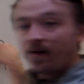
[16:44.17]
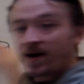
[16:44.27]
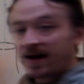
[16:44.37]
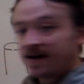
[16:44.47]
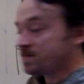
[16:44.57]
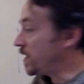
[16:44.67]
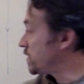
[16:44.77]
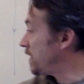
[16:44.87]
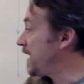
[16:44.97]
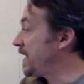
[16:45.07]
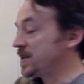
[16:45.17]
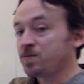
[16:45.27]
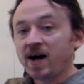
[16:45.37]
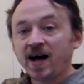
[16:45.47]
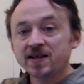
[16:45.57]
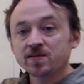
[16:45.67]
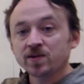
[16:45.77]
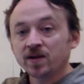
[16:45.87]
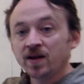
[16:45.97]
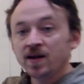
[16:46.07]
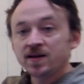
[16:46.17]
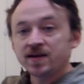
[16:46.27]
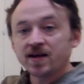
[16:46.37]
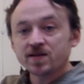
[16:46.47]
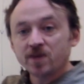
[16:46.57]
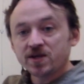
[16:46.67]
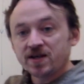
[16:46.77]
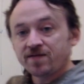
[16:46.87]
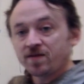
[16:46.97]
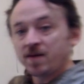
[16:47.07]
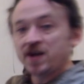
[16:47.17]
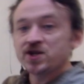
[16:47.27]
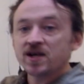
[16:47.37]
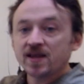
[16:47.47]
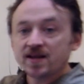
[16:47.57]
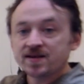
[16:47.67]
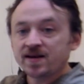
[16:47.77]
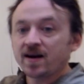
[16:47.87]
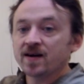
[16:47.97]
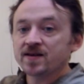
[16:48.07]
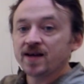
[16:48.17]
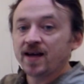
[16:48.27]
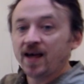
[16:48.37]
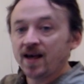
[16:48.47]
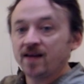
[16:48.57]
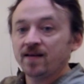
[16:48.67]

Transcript: want to get as much light as possible to get as much information on that star as I can.